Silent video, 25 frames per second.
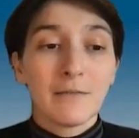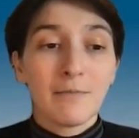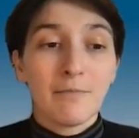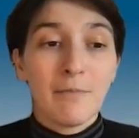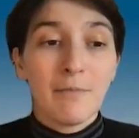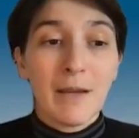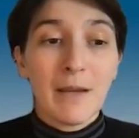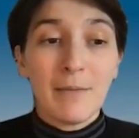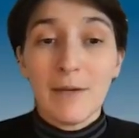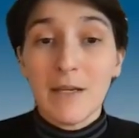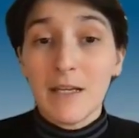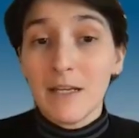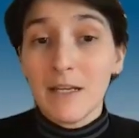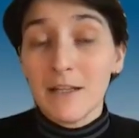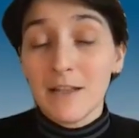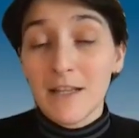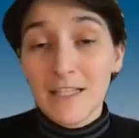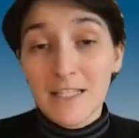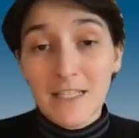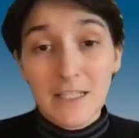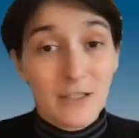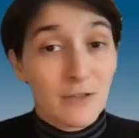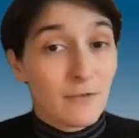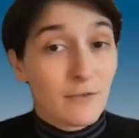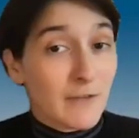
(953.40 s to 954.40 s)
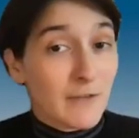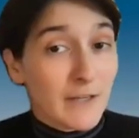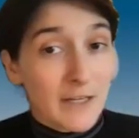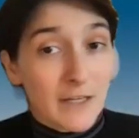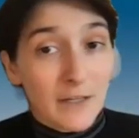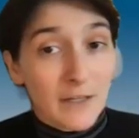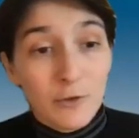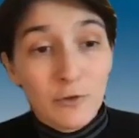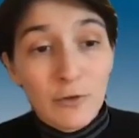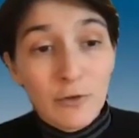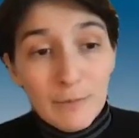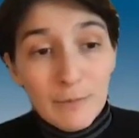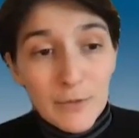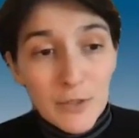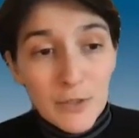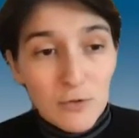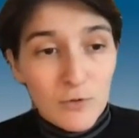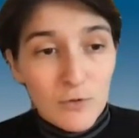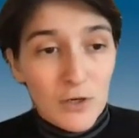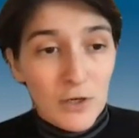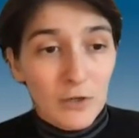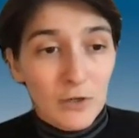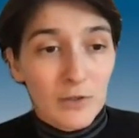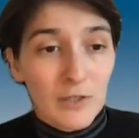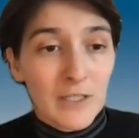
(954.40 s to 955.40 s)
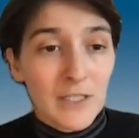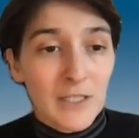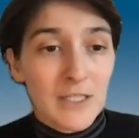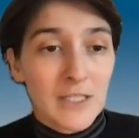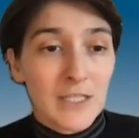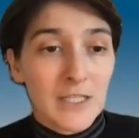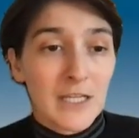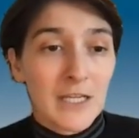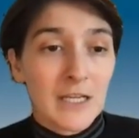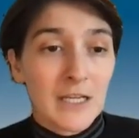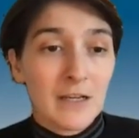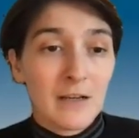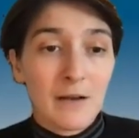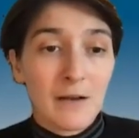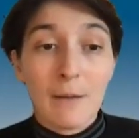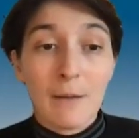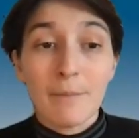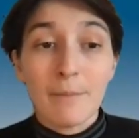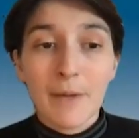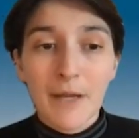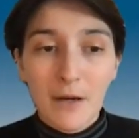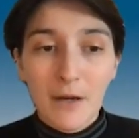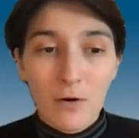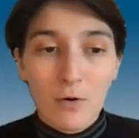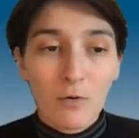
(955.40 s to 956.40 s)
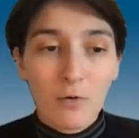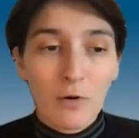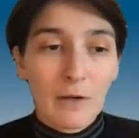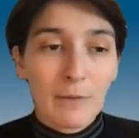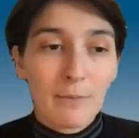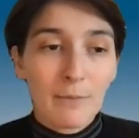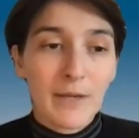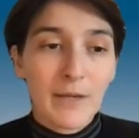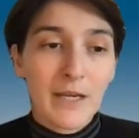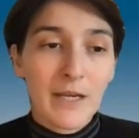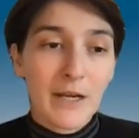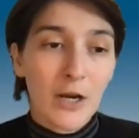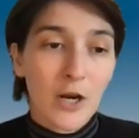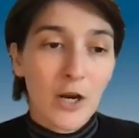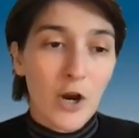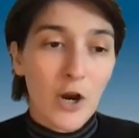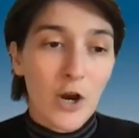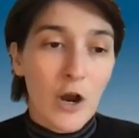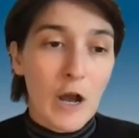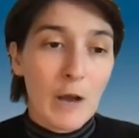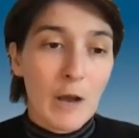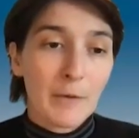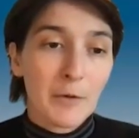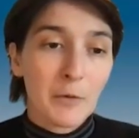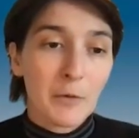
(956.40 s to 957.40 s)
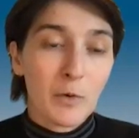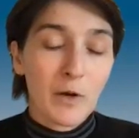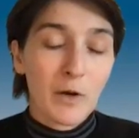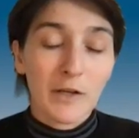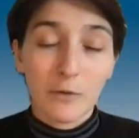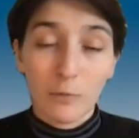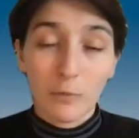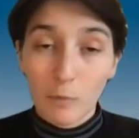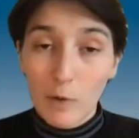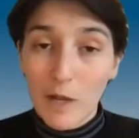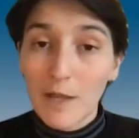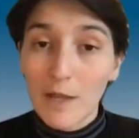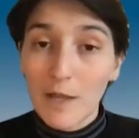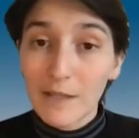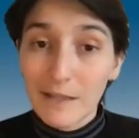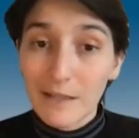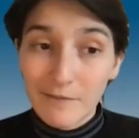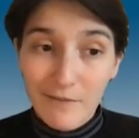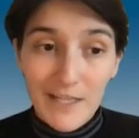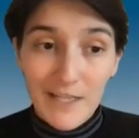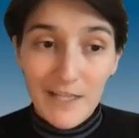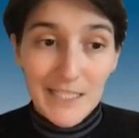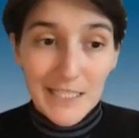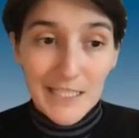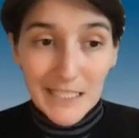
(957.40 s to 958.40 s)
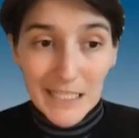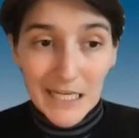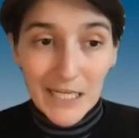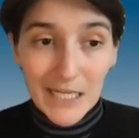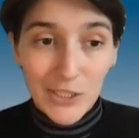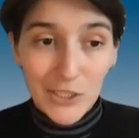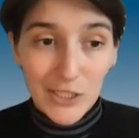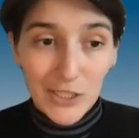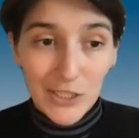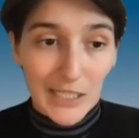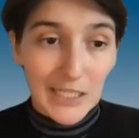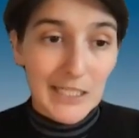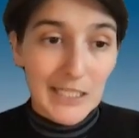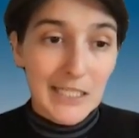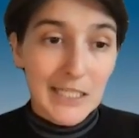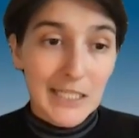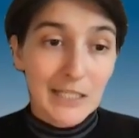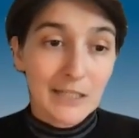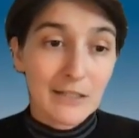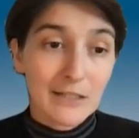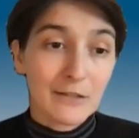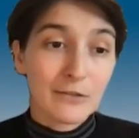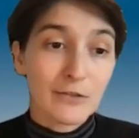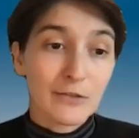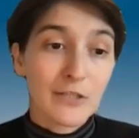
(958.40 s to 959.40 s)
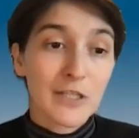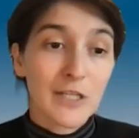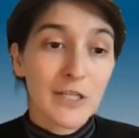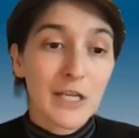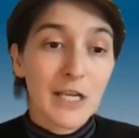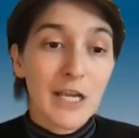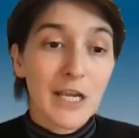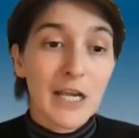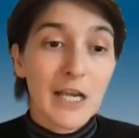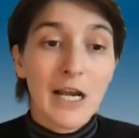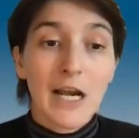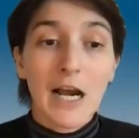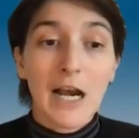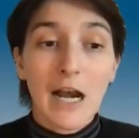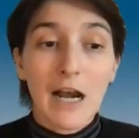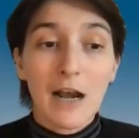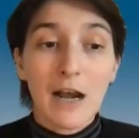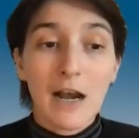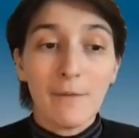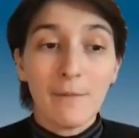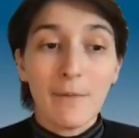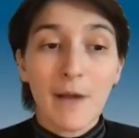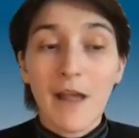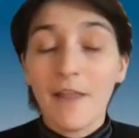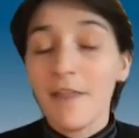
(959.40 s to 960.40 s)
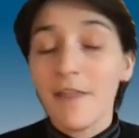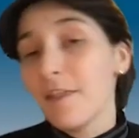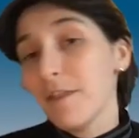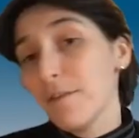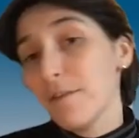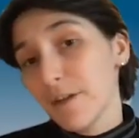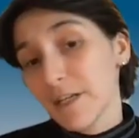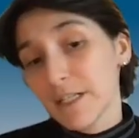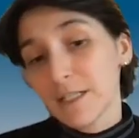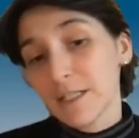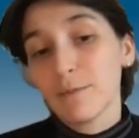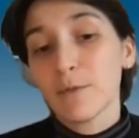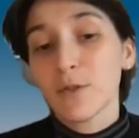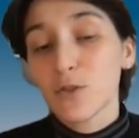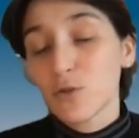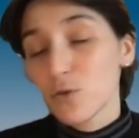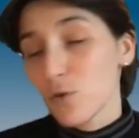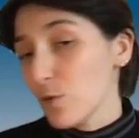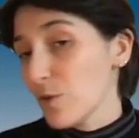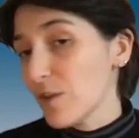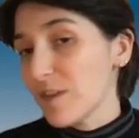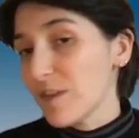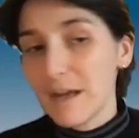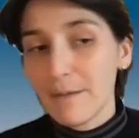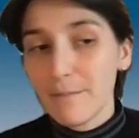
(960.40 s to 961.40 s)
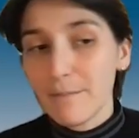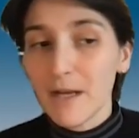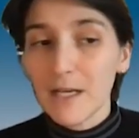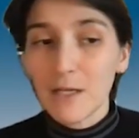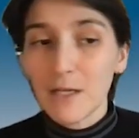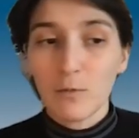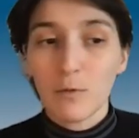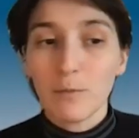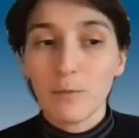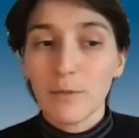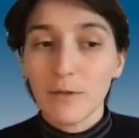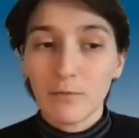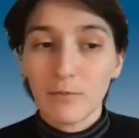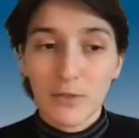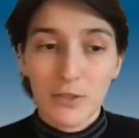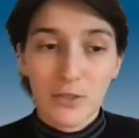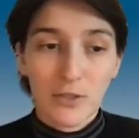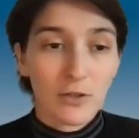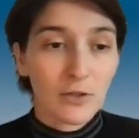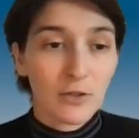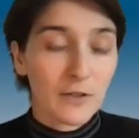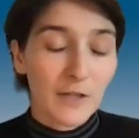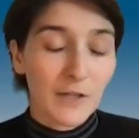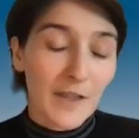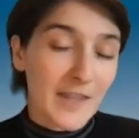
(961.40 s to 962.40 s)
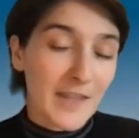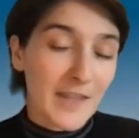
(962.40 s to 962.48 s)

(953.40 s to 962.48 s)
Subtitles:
Maybe this is via cryptocurrency, Bitcoin being a common one, while the investigation continues. And then the victim is told that money will be returned